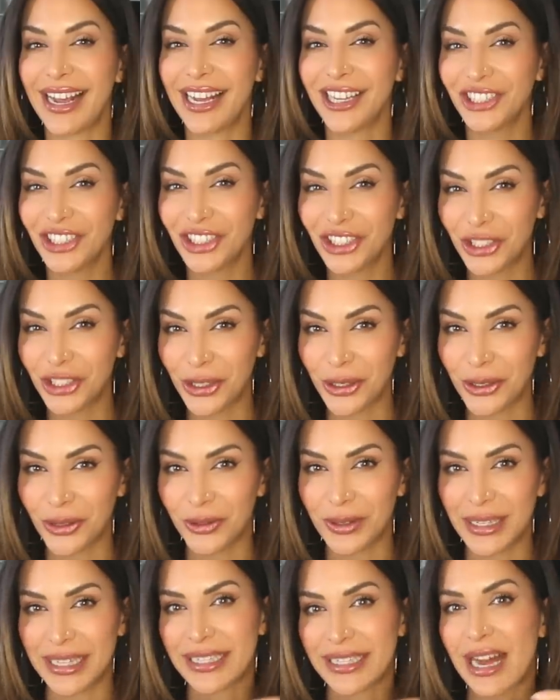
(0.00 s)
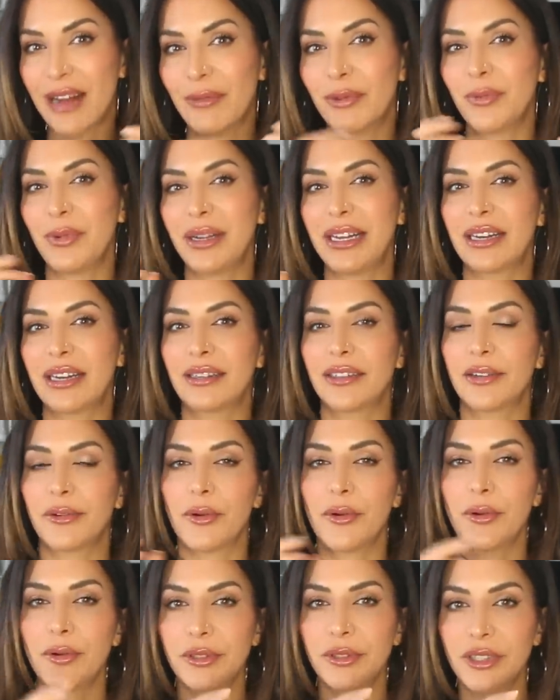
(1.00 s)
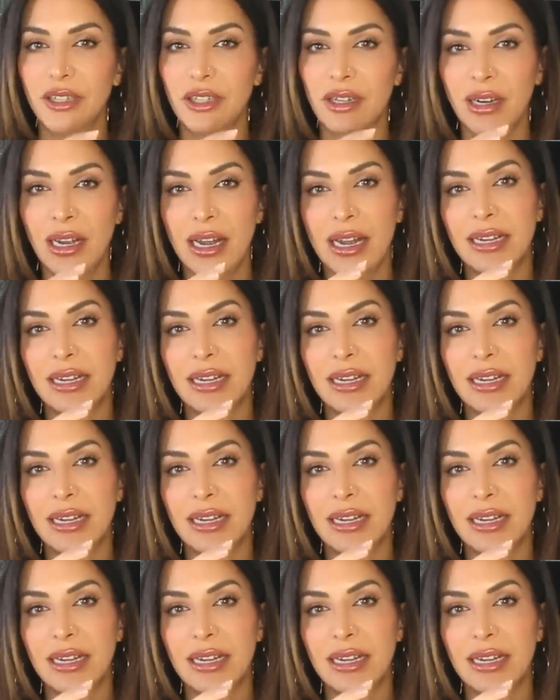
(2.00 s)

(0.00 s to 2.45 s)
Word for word: issue is that when we get a little older,